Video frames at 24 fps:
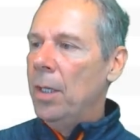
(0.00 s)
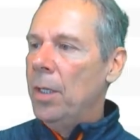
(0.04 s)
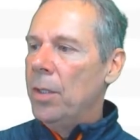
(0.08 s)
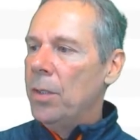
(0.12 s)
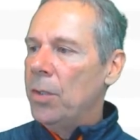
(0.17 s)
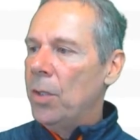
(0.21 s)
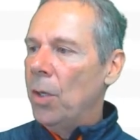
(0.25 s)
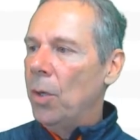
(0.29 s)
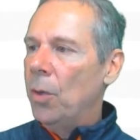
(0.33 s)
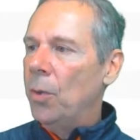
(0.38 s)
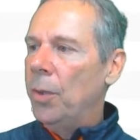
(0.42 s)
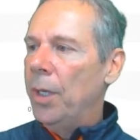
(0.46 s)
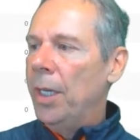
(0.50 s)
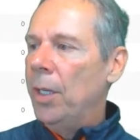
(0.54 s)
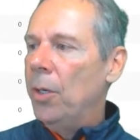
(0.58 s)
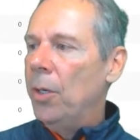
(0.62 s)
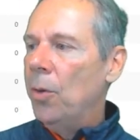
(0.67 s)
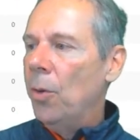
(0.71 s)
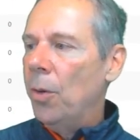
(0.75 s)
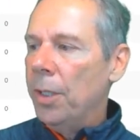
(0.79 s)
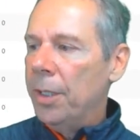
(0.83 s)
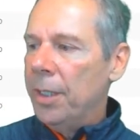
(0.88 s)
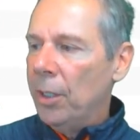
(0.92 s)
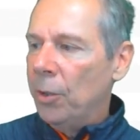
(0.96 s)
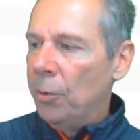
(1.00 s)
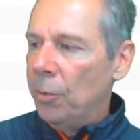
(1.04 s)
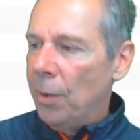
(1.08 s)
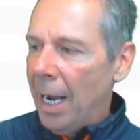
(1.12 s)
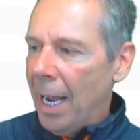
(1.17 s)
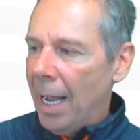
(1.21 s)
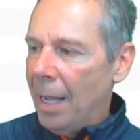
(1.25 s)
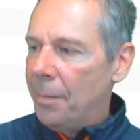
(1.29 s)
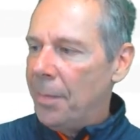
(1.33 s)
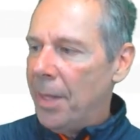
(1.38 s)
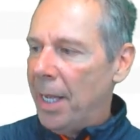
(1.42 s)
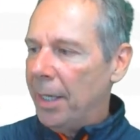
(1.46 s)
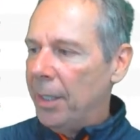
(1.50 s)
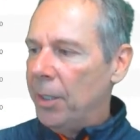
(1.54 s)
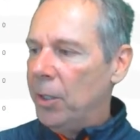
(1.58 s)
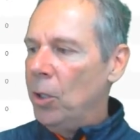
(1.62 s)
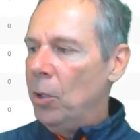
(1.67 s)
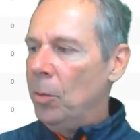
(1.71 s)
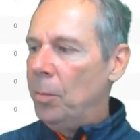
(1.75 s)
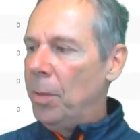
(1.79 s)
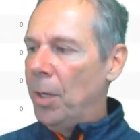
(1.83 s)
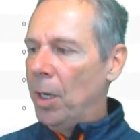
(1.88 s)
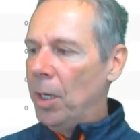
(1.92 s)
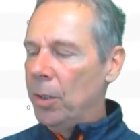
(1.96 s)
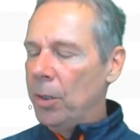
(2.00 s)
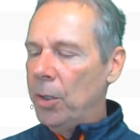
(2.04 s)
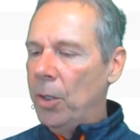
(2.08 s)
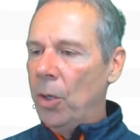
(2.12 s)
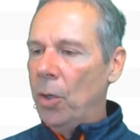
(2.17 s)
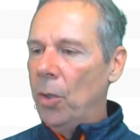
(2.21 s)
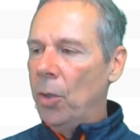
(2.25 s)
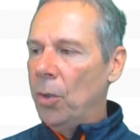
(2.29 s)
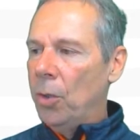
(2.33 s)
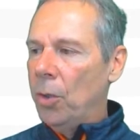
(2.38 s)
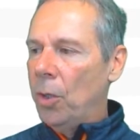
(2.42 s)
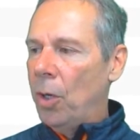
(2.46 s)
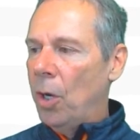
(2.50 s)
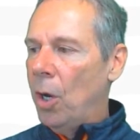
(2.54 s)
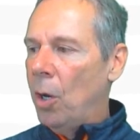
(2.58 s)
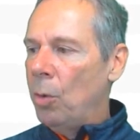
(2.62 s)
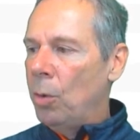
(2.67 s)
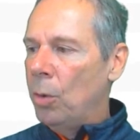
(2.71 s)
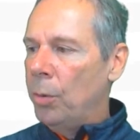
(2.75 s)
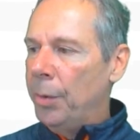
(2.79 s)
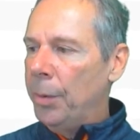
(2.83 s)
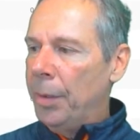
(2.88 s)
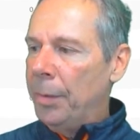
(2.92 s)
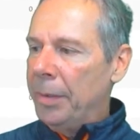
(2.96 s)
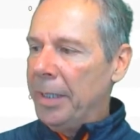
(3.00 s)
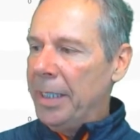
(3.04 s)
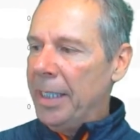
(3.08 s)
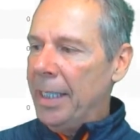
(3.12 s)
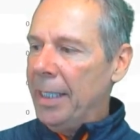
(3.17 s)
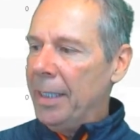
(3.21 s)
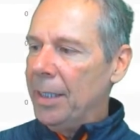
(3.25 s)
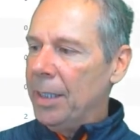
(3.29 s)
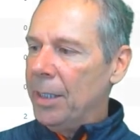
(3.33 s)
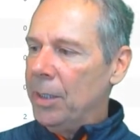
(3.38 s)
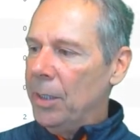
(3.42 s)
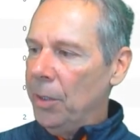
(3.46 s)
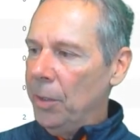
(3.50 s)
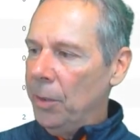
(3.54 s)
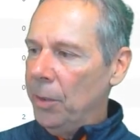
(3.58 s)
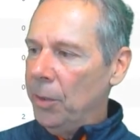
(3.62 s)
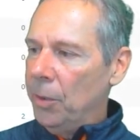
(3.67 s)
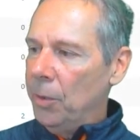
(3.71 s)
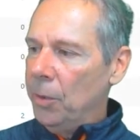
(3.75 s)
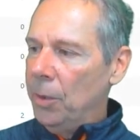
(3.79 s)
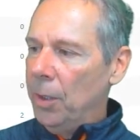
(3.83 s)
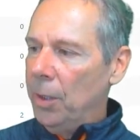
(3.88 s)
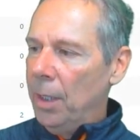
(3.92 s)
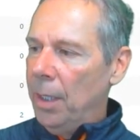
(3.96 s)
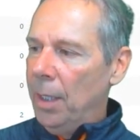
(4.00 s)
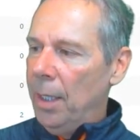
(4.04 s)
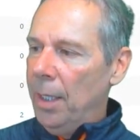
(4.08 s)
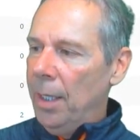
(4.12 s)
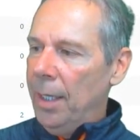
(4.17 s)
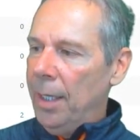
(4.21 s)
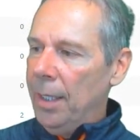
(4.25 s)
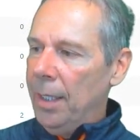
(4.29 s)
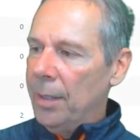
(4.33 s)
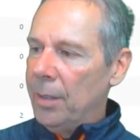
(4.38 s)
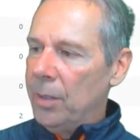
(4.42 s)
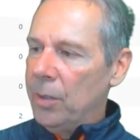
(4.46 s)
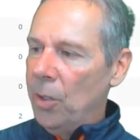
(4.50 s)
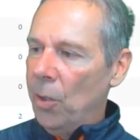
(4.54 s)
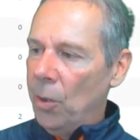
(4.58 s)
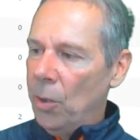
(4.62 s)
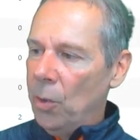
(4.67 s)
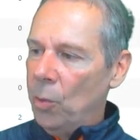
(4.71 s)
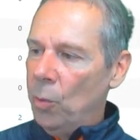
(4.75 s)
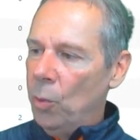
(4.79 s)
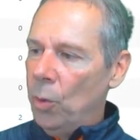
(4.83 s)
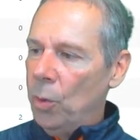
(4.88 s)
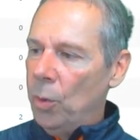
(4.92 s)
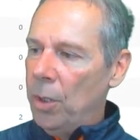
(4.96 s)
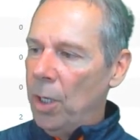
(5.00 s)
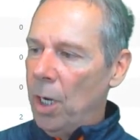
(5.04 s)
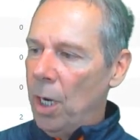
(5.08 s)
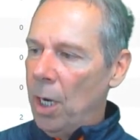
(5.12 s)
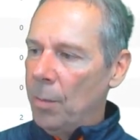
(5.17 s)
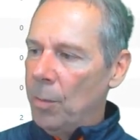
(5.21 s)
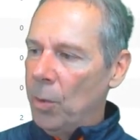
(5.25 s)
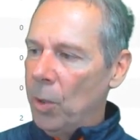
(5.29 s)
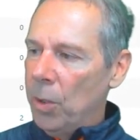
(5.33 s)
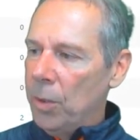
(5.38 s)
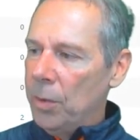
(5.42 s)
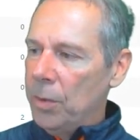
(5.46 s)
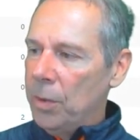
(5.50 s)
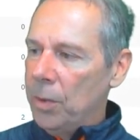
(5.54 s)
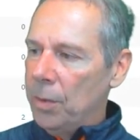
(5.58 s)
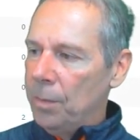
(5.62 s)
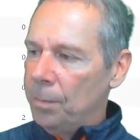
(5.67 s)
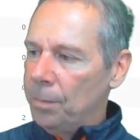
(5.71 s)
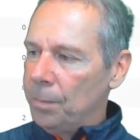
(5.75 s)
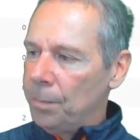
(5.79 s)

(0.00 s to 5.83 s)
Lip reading: So in order to grab that coupon code, all we would need to do is go to WooCommerce,